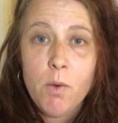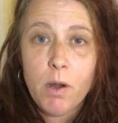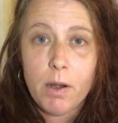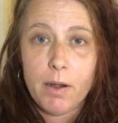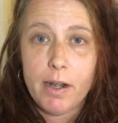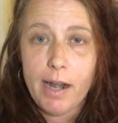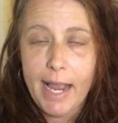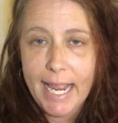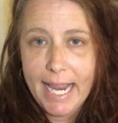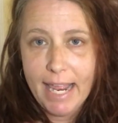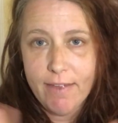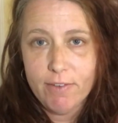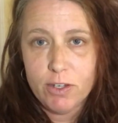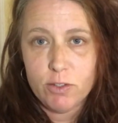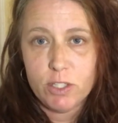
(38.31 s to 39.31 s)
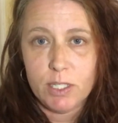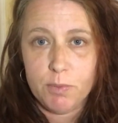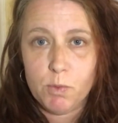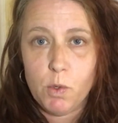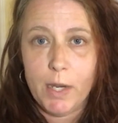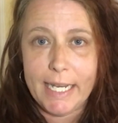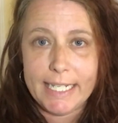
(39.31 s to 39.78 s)
where I gave you
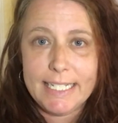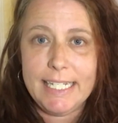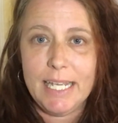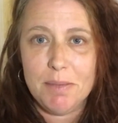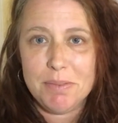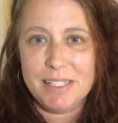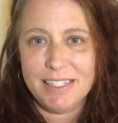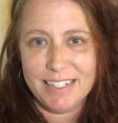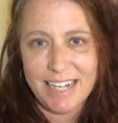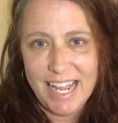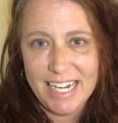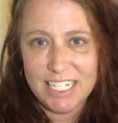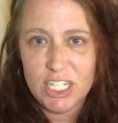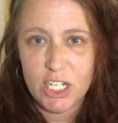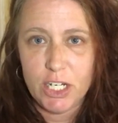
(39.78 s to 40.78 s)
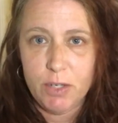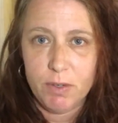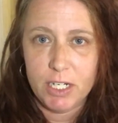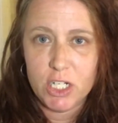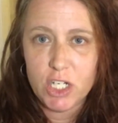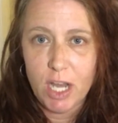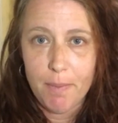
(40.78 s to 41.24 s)
some quick tips and kind of took
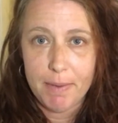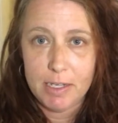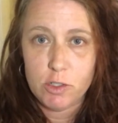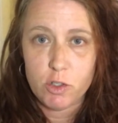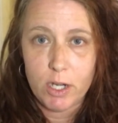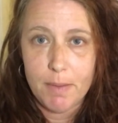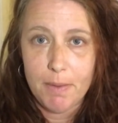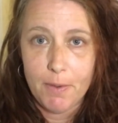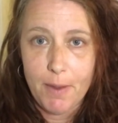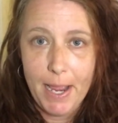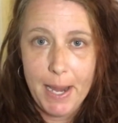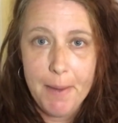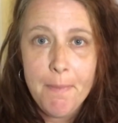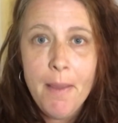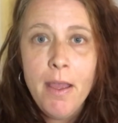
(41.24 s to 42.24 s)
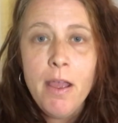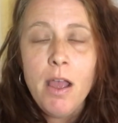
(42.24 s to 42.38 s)
you on a shopping trip, okay?